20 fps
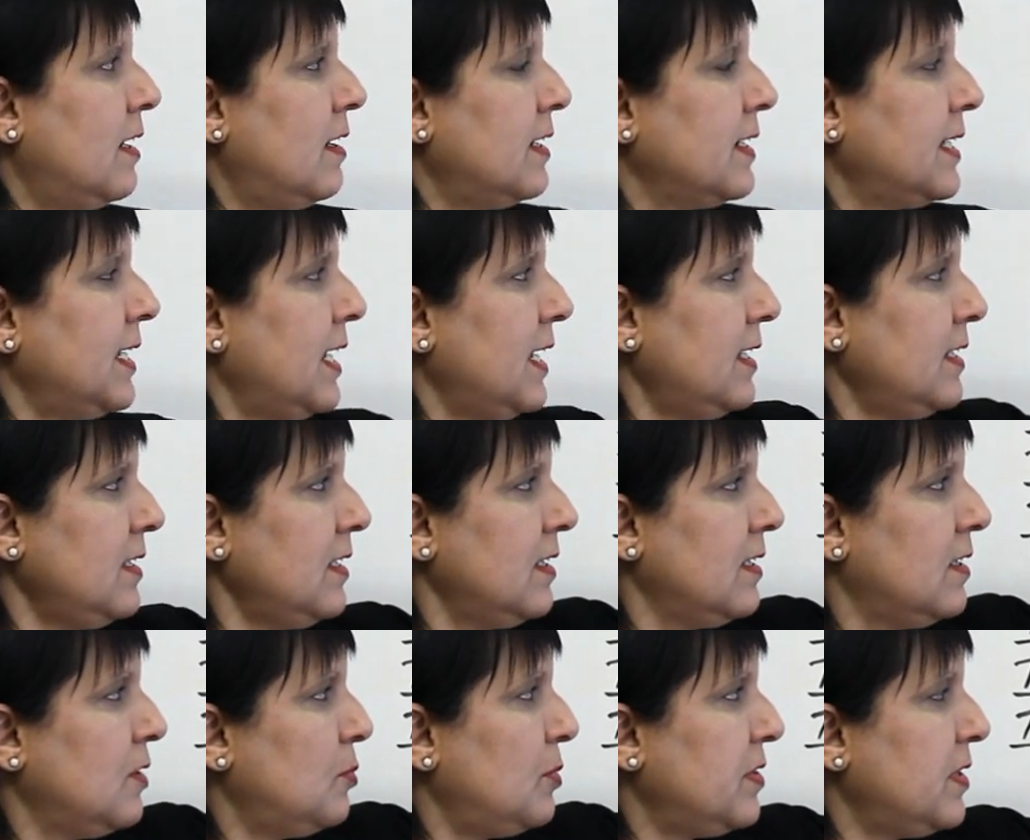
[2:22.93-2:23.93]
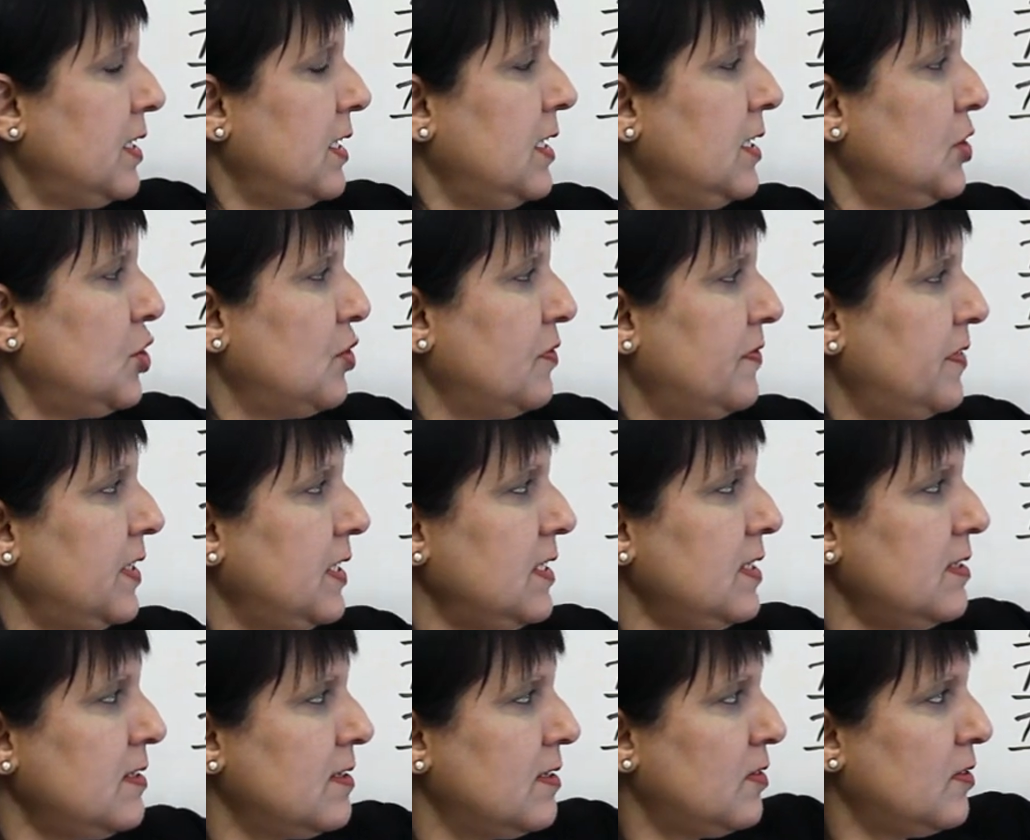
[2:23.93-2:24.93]
Again, with each of
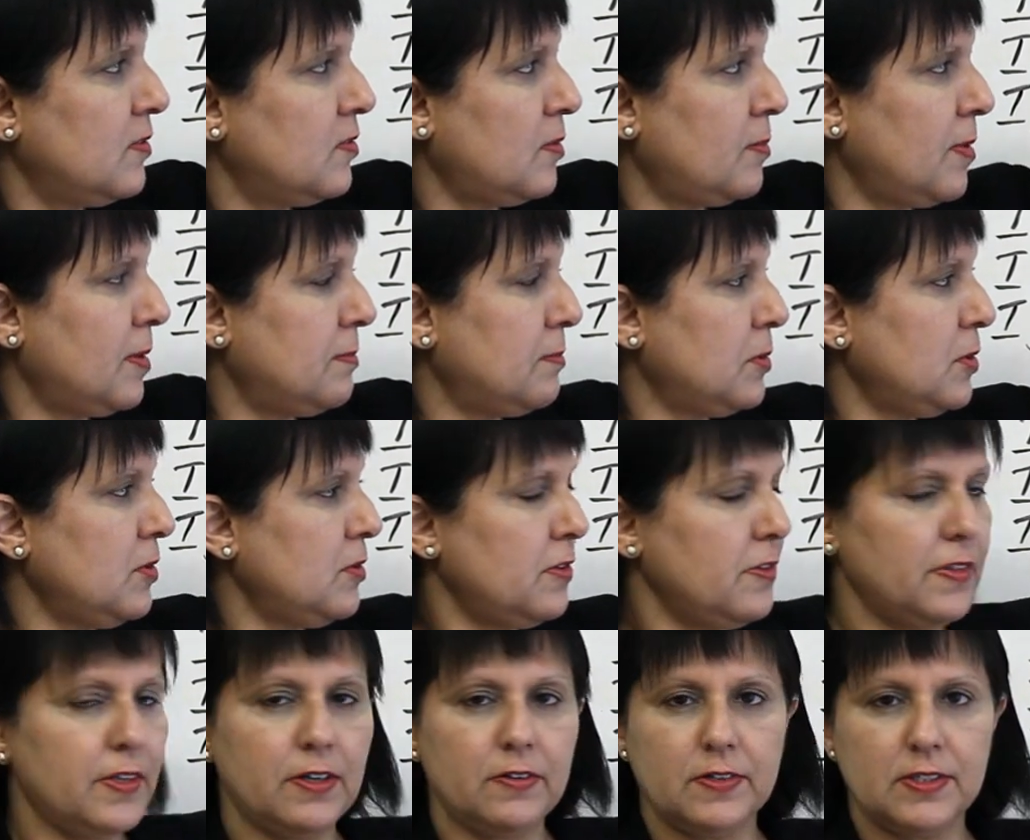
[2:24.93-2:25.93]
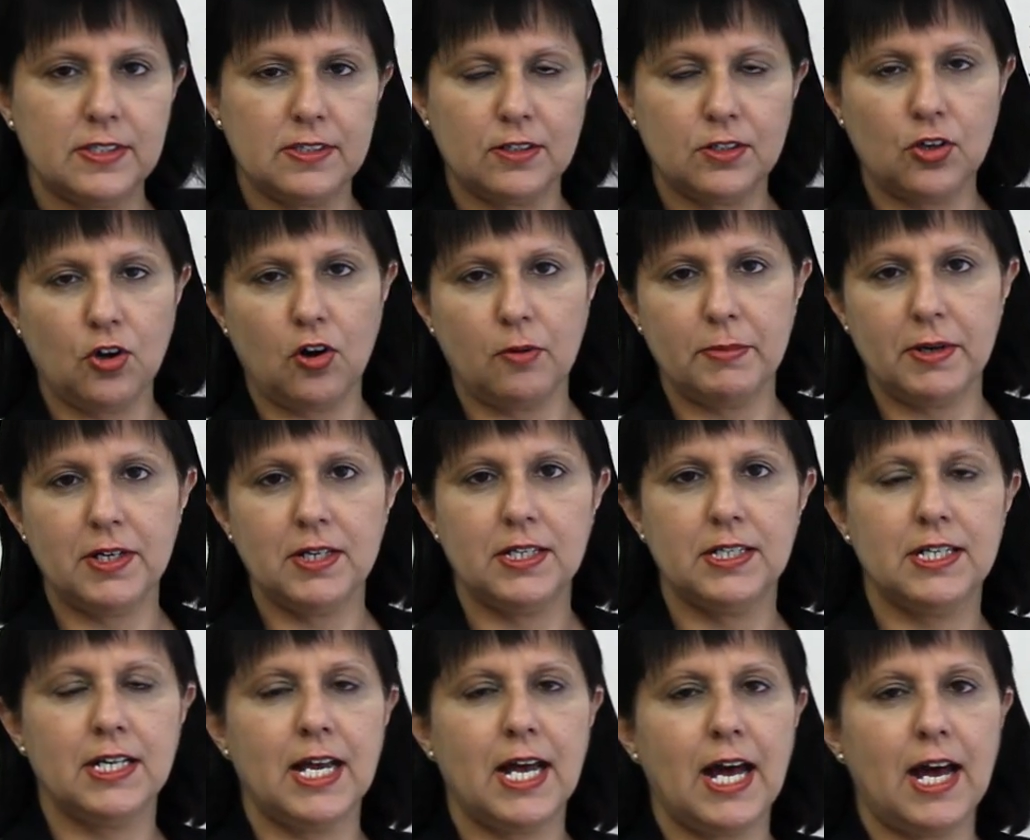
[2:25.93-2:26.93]
these, remember, there is a comma
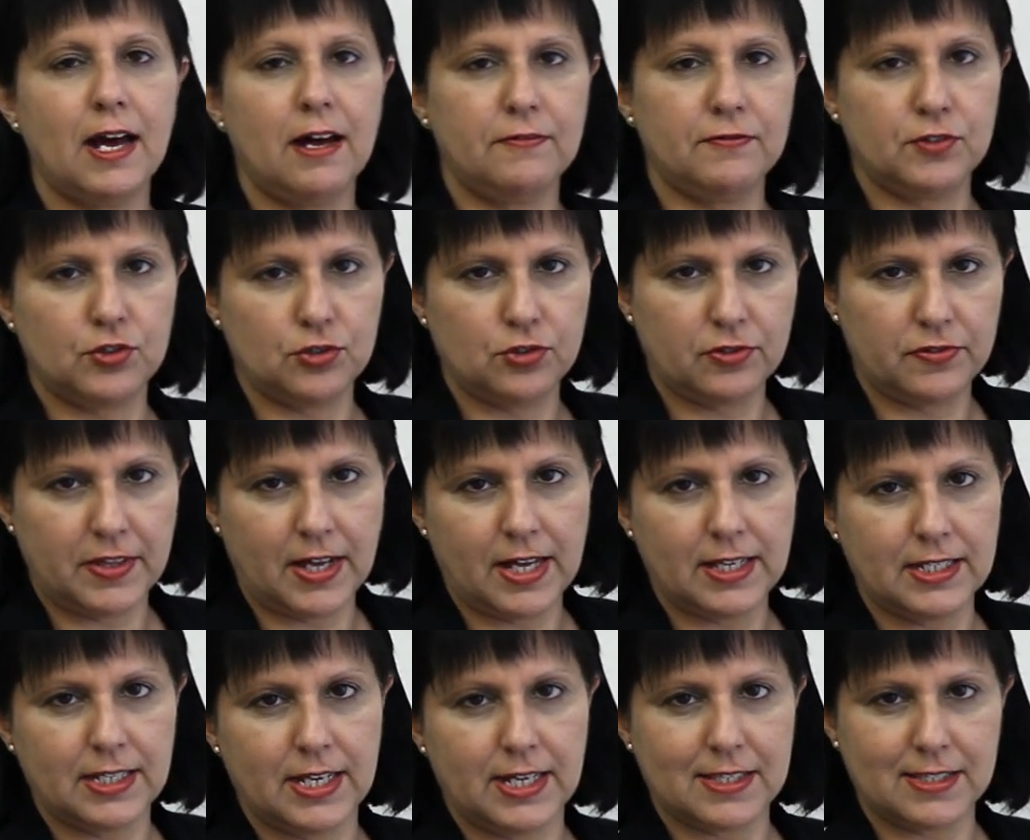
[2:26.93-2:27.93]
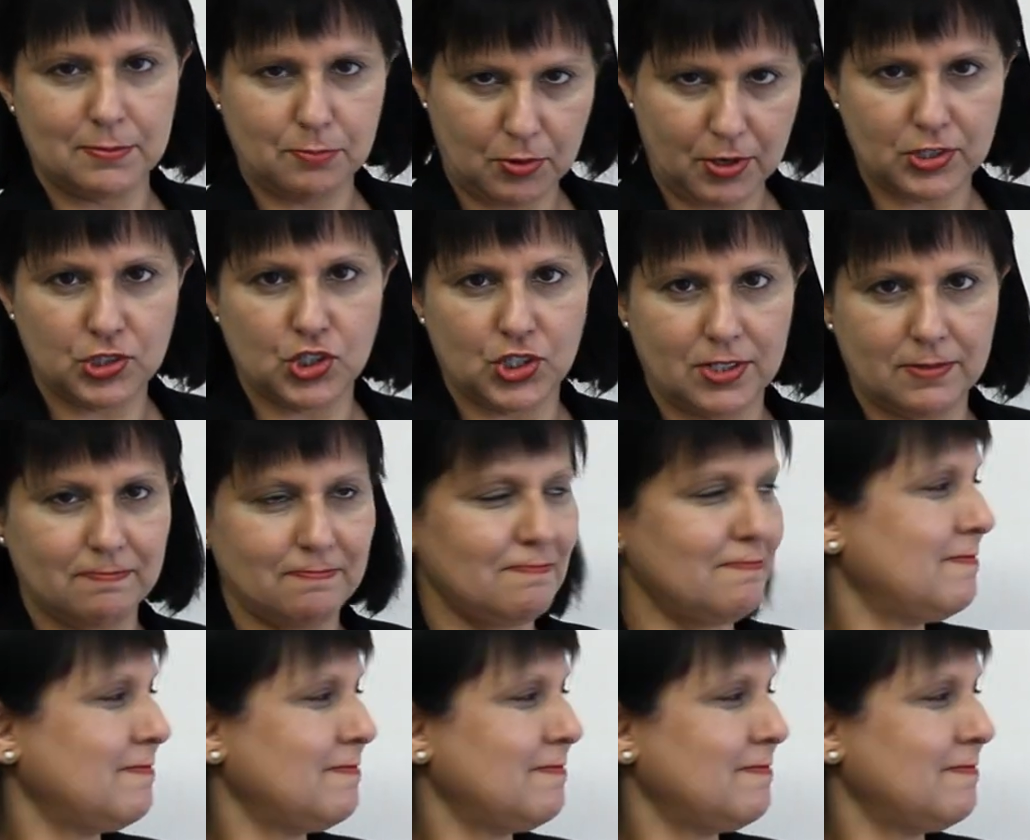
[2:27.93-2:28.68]
after that expression.